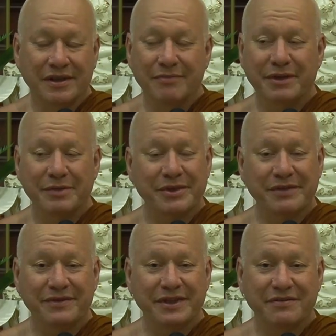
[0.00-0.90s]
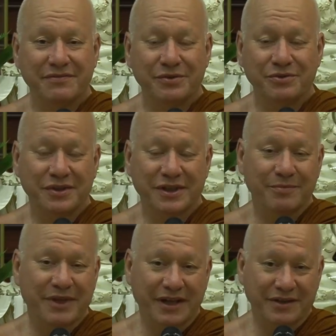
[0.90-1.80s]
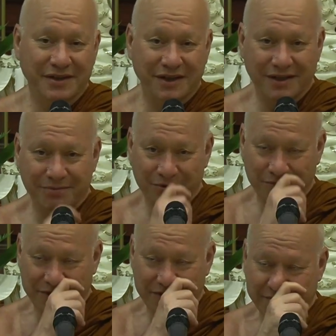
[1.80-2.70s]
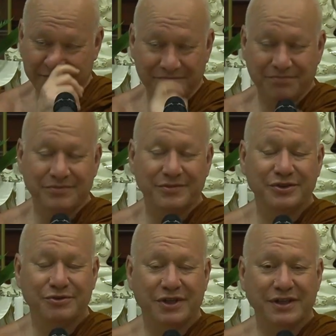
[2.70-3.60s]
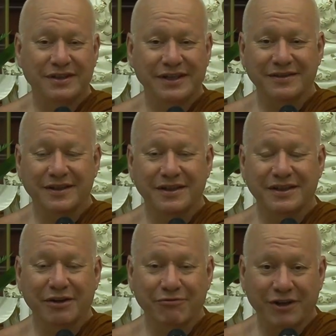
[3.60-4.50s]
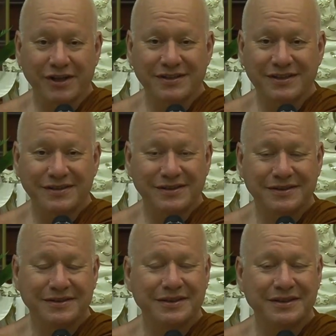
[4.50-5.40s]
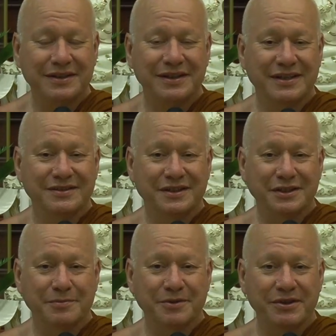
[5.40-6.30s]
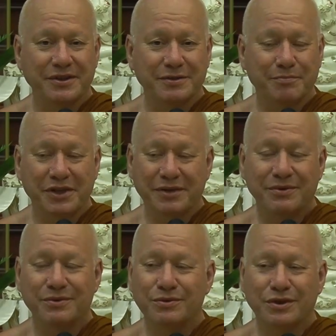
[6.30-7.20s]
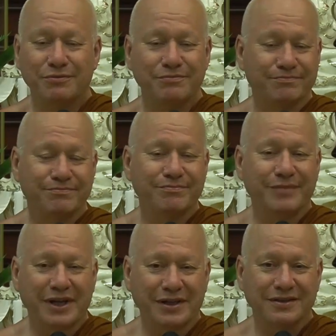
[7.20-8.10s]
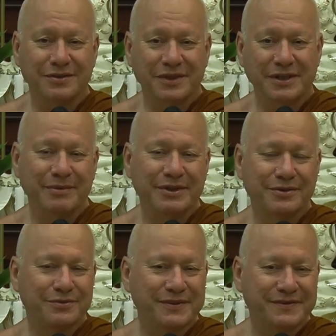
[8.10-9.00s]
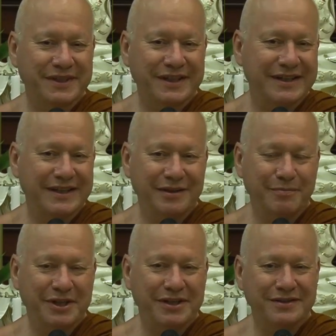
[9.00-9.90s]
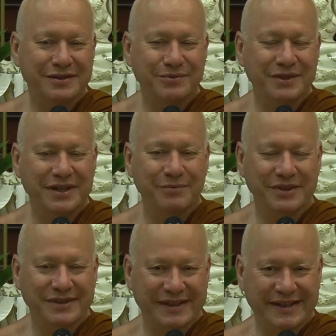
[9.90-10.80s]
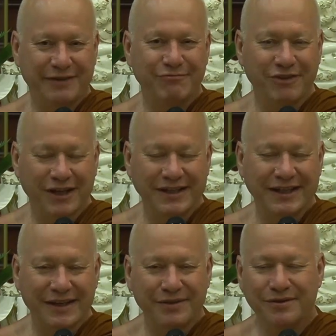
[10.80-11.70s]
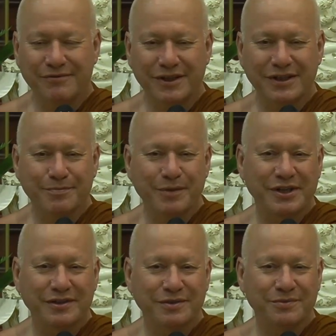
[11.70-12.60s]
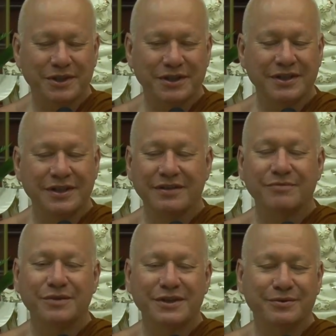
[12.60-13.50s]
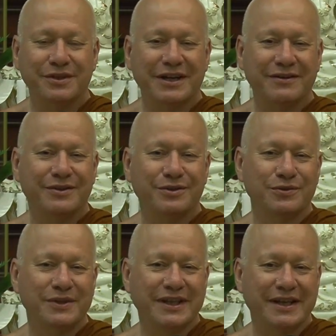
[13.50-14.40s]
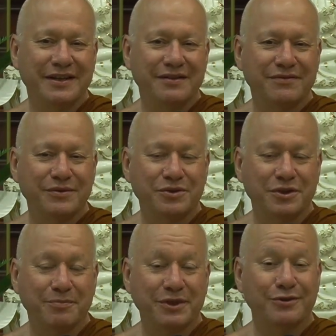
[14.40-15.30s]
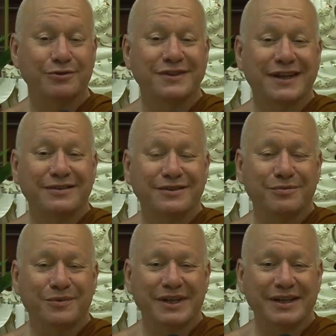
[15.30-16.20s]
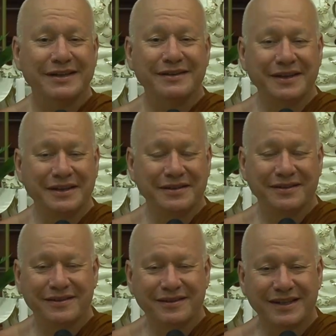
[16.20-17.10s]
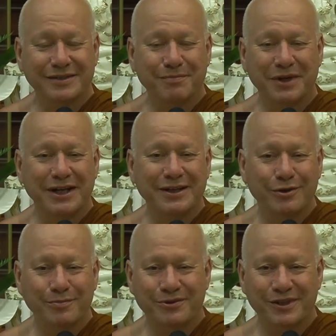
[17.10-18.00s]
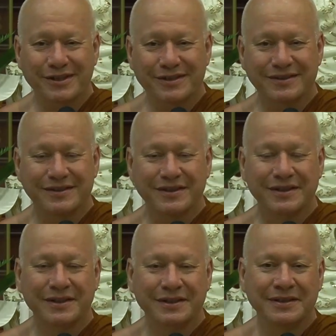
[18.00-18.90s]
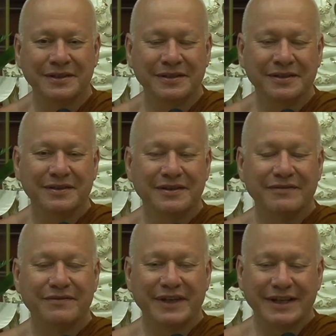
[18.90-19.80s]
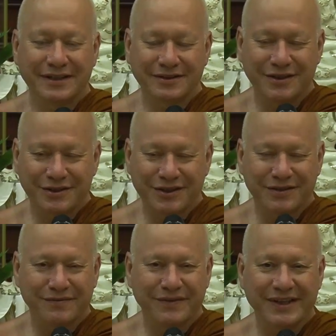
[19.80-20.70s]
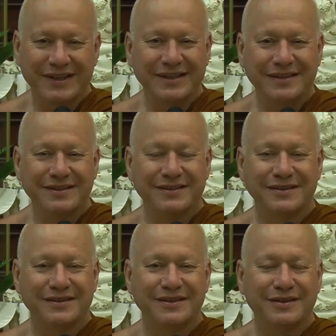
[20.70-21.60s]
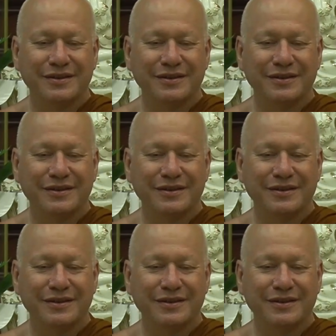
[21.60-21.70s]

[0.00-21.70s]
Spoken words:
And maybe even in the future there'll be other times where stress, anxiety arises as an experience, but it will also pass away because we've seen it in the past do that. We're seeing it right now, arise, pass away. Well, it will carry on doing that in the future because that's the way this mind operates. Feelings are just feelings.